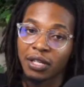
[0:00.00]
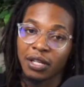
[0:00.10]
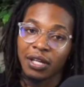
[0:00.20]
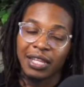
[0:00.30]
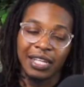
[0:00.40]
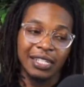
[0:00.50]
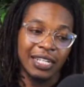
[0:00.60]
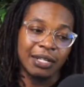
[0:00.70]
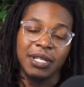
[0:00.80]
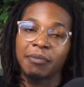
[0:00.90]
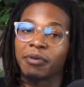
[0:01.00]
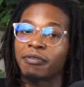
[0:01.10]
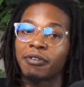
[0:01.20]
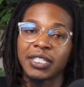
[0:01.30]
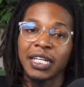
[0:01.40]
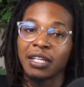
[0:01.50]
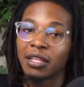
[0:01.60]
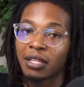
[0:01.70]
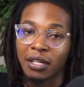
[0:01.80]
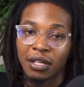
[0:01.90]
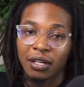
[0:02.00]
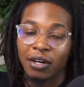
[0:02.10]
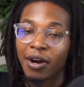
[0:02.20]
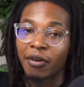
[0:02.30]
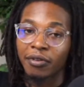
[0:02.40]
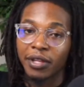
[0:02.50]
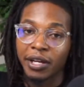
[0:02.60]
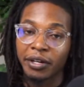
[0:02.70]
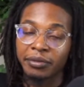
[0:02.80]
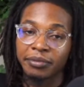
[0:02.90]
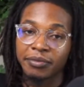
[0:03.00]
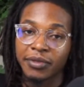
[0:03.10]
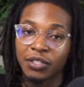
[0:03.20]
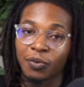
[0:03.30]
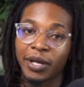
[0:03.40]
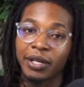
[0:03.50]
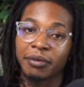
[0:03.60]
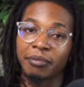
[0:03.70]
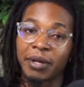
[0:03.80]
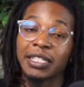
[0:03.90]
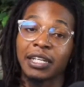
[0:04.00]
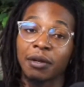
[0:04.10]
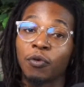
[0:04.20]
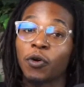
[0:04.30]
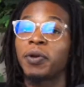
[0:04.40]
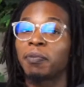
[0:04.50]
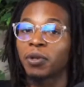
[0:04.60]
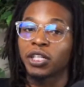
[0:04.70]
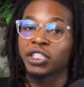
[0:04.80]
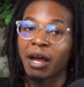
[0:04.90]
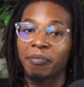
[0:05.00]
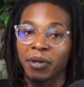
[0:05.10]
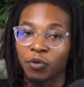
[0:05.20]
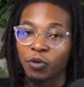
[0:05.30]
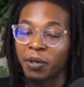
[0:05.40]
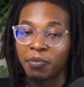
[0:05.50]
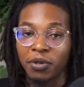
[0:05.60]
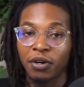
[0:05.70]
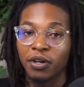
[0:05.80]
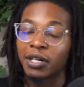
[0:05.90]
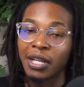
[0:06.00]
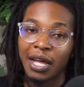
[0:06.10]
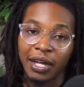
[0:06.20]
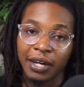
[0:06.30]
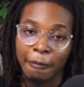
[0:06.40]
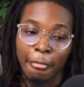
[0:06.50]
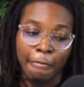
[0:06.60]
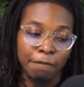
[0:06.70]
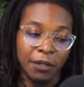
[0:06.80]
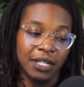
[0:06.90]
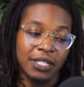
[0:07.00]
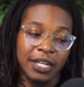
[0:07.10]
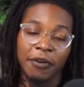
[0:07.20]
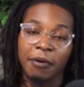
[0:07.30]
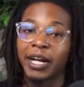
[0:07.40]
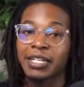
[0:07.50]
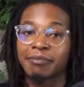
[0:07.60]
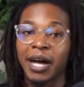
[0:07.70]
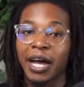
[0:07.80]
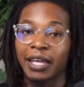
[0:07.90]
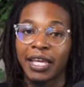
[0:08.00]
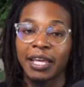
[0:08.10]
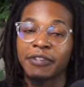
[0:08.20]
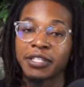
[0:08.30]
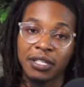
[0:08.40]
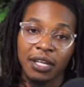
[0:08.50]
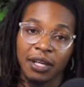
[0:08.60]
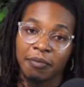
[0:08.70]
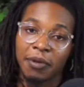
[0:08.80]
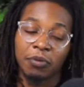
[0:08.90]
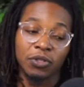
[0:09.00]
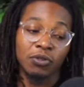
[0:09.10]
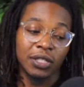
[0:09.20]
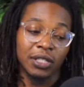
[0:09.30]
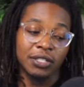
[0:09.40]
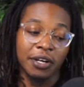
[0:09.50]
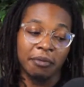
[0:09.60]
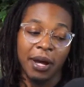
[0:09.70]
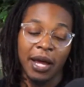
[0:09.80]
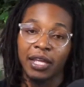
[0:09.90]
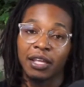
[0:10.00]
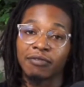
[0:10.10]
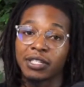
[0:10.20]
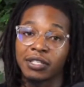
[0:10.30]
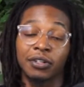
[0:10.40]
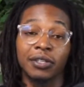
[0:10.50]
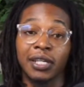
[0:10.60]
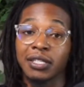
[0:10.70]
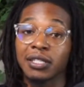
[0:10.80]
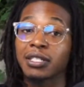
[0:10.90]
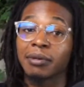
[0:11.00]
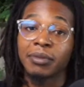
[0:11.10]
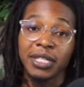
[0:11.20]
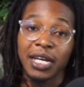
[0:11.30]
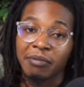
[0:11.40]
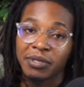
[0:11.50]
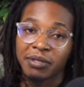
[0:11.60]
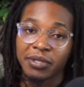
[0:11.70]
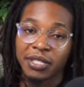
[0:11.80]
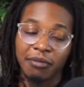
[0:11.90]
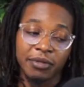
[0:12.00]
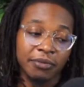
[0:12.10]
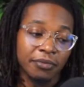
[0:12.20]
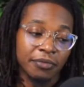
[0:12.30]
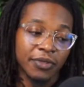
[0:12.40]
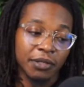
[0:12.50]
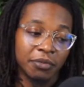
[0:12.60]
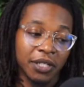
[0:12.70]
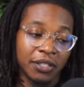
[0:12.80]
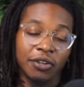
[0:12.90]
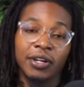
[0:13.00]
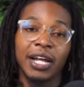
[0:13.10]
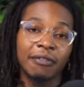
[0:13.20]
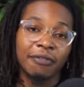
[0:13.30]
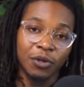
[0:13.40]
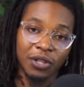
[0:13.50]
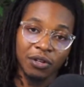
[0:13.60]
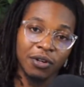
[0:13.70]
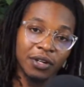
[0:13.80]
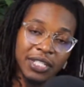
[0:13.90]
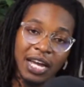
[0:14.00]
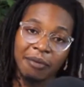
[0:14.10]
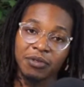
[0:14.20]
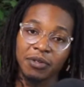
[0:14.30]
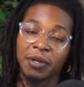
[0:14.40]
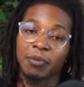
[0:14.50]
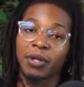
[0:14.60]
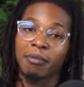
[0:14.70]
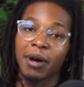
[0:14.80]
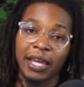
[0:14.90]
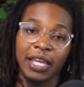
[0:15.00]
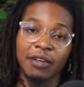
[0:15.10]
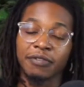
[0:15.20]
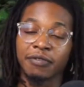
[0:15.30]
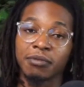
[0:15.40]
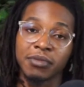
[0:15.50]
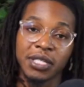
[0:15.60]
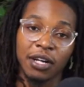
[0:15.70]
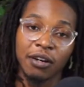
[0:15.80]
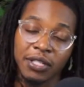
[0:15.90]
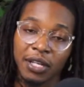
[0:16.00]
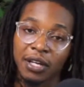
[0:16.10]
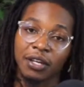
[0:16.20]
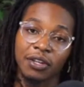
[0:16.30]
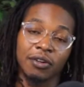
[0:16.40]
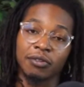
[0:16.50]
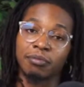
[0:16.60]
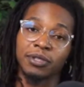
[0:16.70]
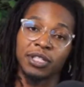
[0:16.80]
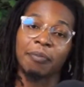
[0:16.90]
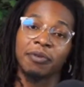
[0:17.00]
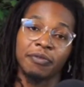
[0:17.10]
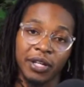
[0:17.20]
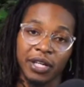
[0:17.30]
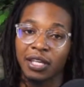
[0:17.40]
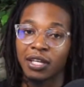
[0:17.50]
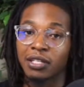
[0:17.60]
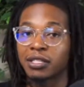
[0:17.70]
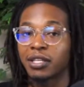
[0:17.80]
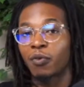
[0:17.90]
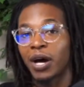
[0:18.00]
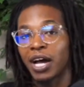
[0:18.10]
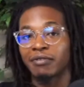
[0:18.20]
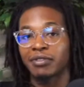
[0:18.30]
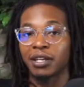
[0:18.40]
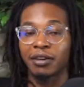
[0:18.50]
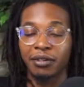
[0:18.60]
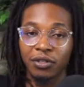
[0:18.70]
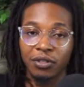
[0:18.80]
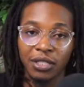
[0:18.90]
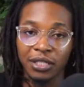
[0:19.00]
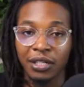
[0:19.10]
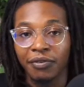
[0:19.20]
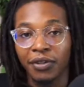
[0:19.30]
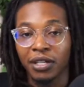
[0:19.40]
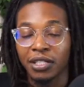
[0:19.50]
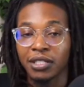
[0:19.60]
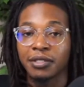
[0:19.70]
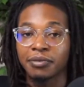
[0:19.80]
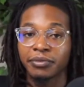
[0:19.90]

I think like September fifteenth around there is when basically more people are shopping, more people are online because everybody's buying gifts. People usually start buying gifts as early as the summertime sometimes. But during that fourth quarter time is when people are buying gifts for themselves, you know, shopping for their kids, their wives, their, you know, significant others.